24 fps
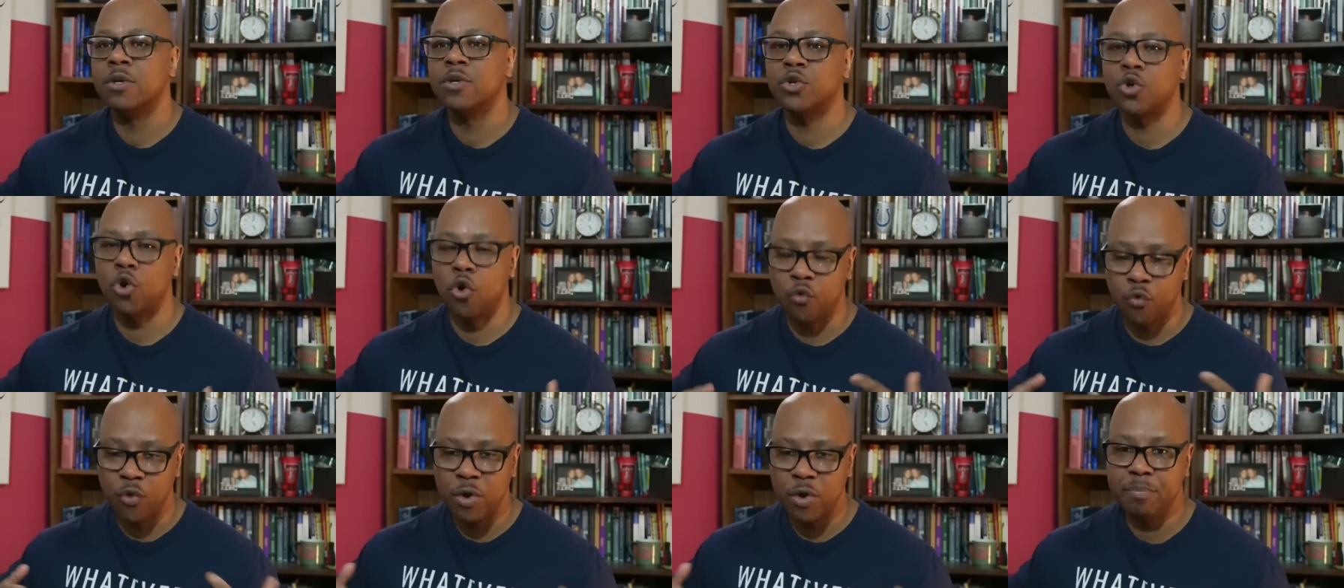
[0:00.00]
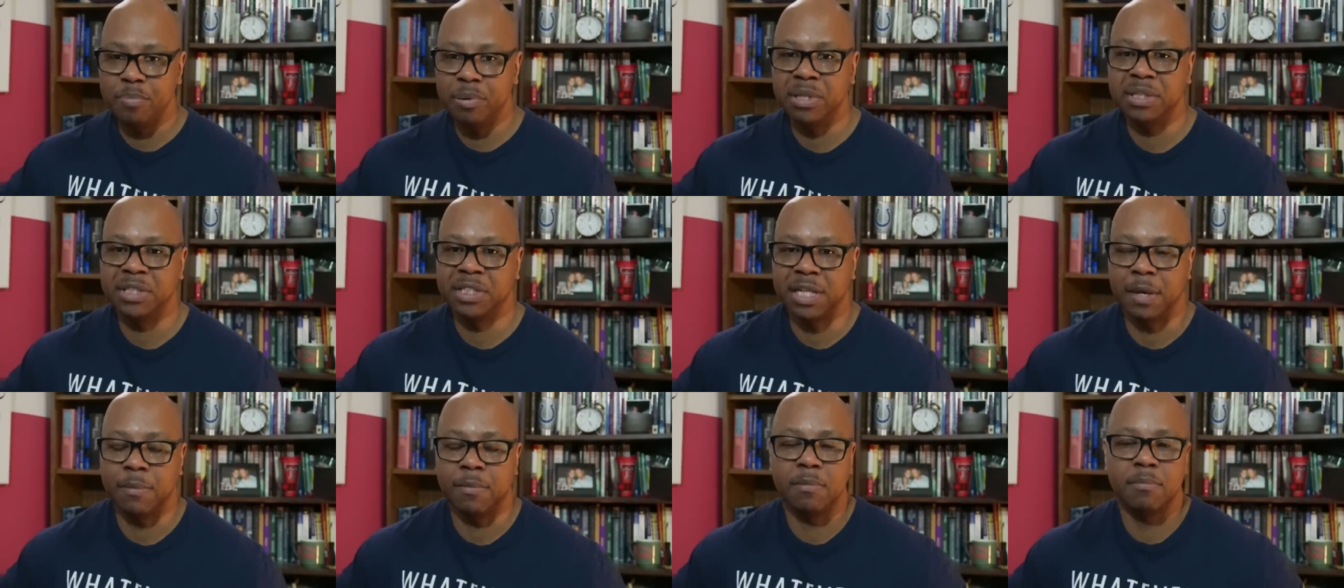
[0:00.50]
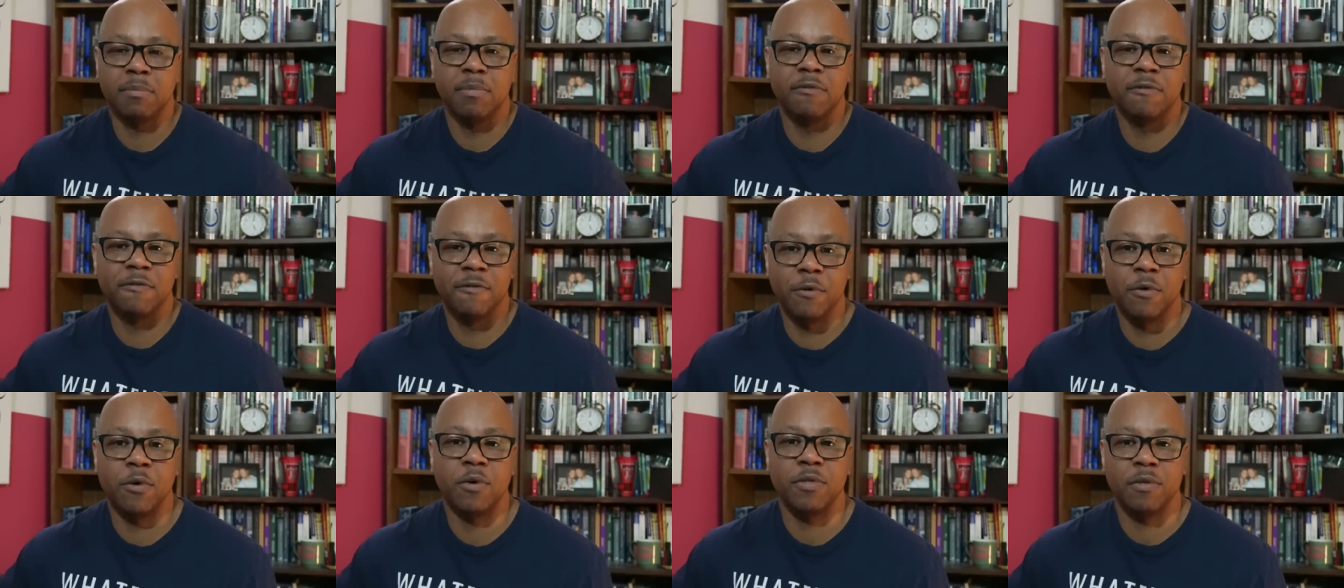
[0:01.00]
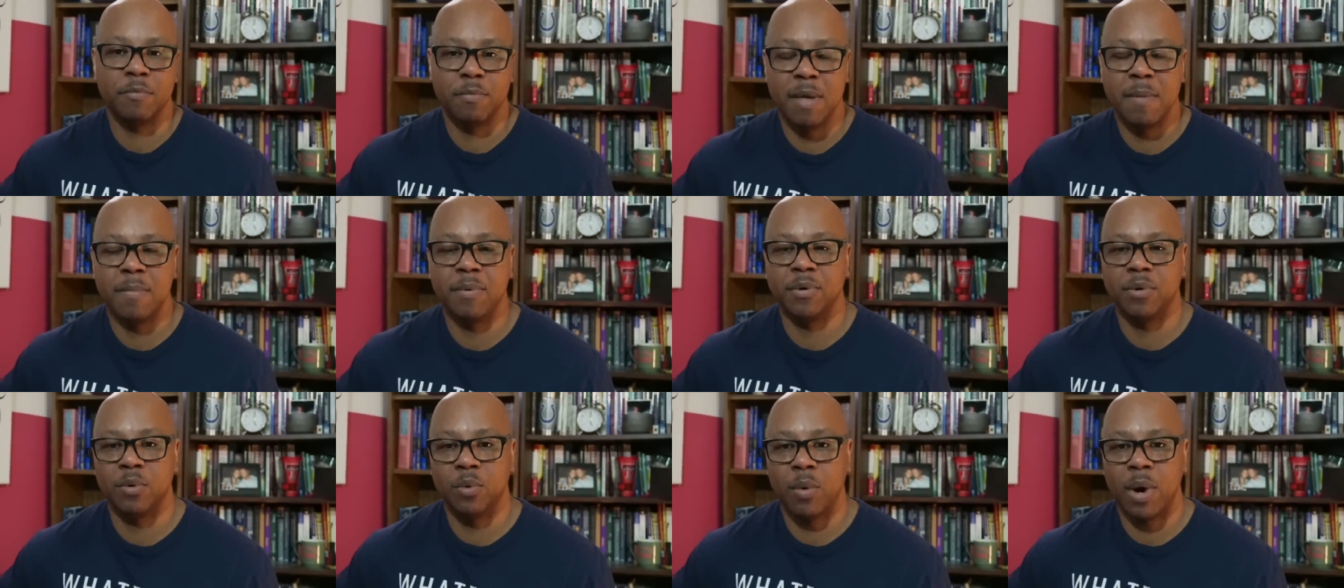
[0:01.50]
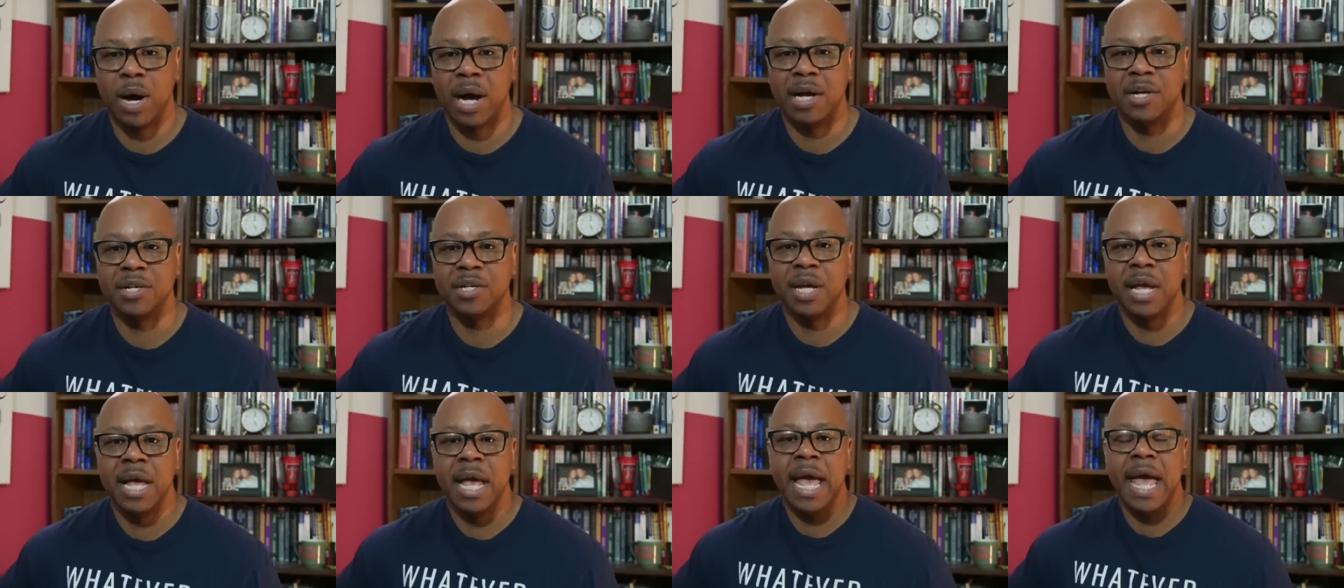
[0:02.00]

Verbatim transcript: So if we put something before the people to watch